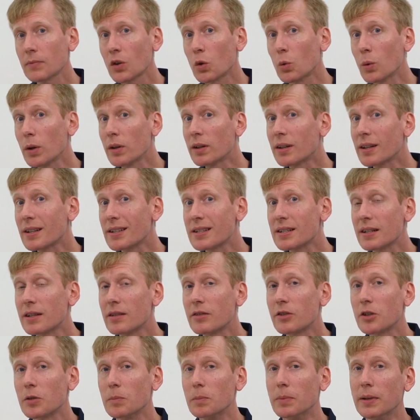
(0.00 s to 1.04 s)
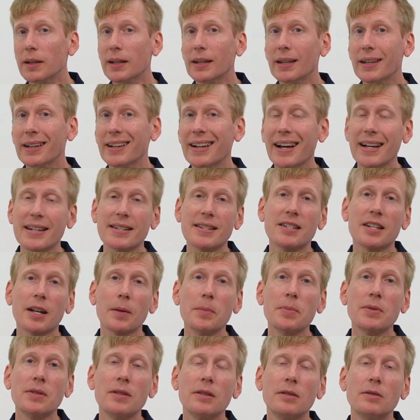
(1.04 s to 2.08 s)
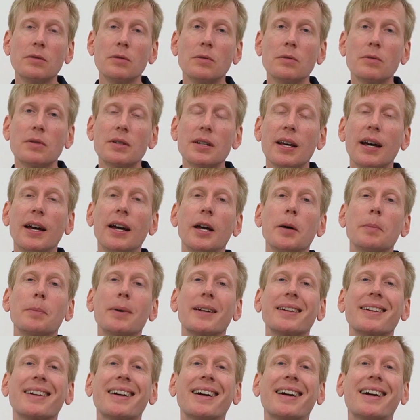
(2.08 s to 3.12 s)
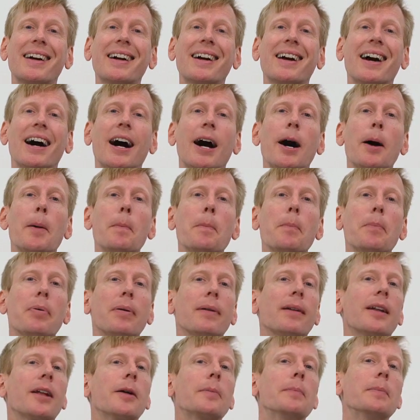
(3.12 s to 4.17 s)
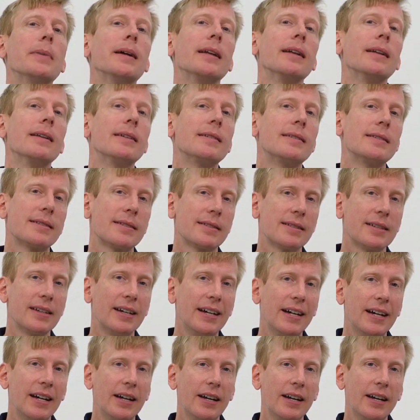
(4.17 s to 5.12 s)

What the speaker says: we'd consider to be not substitutes, but complements.